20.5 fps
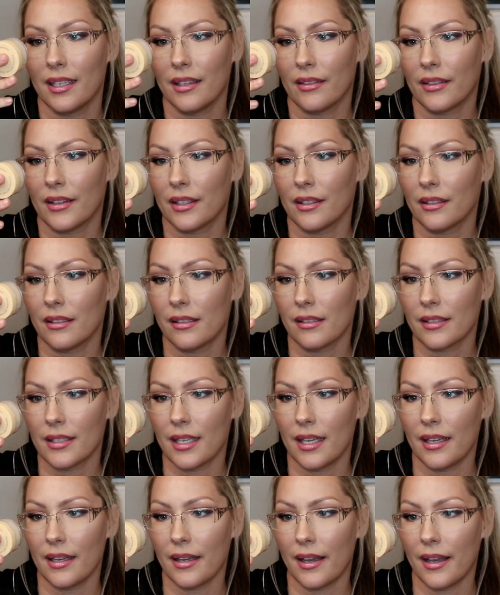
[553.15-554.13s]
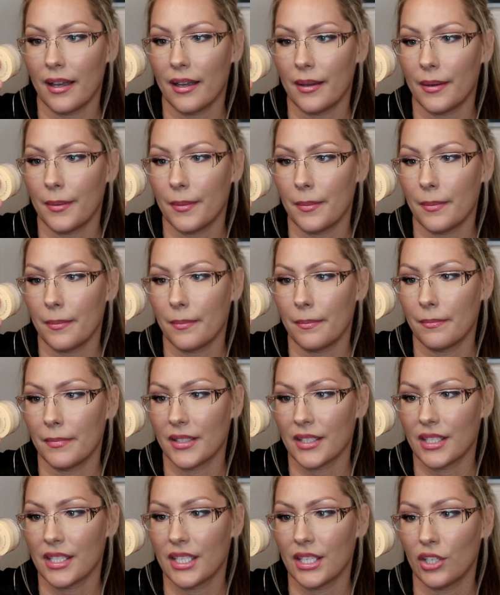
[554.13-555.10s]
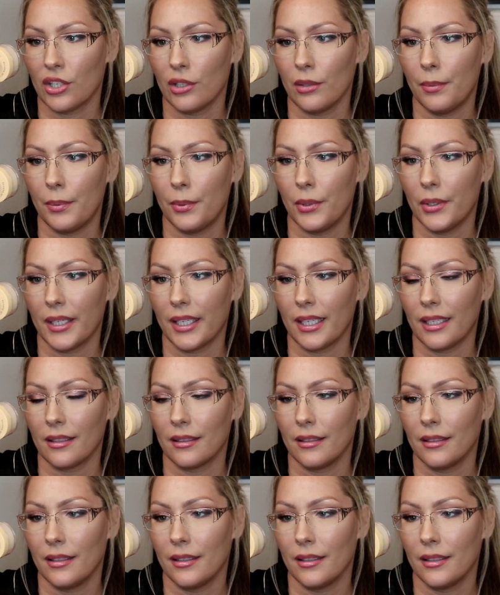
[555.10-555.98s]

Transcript: There's um, 0.14